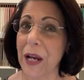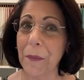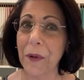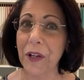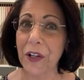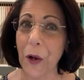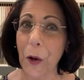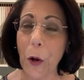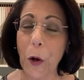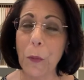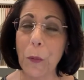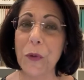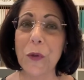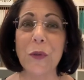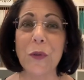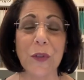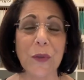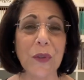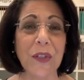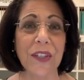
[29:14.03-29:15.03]
I'm going to hope
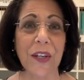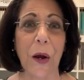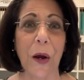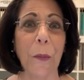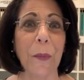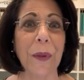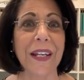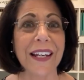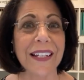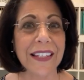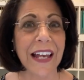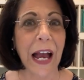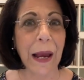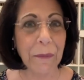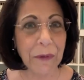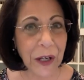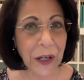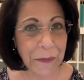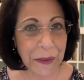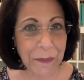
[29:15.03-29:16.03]
you do so because
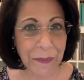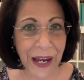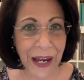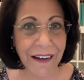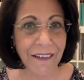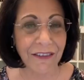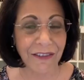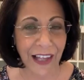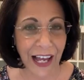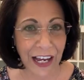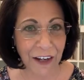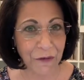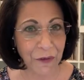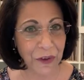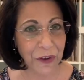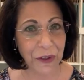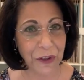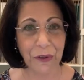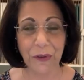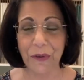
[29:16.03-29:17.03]
I'm coming back live
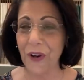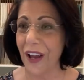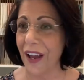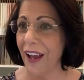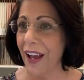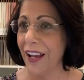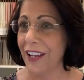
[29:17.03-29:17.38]
with you,